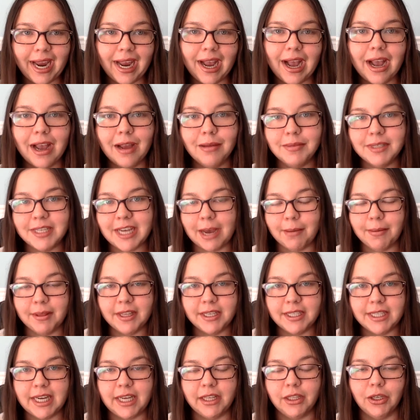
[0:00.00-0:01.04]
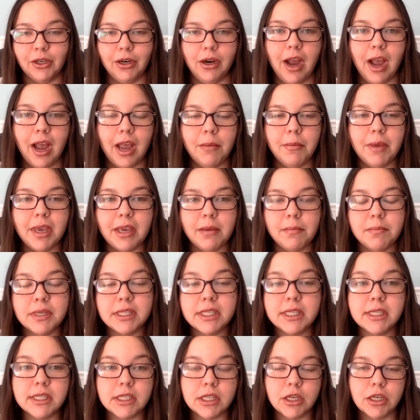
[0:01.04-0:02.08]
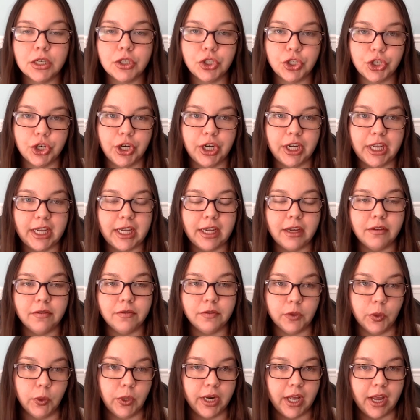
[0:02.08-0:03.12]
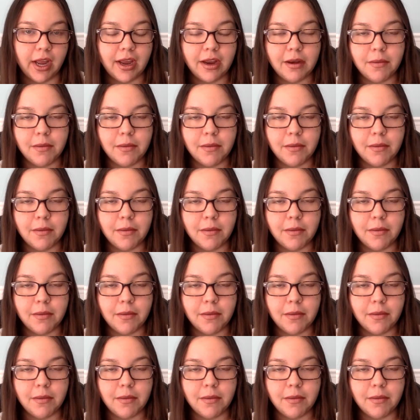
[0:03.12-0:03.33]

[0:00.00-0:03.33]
Hi, I'm Tabitha Taylor. I'm a business law attorney in Florida,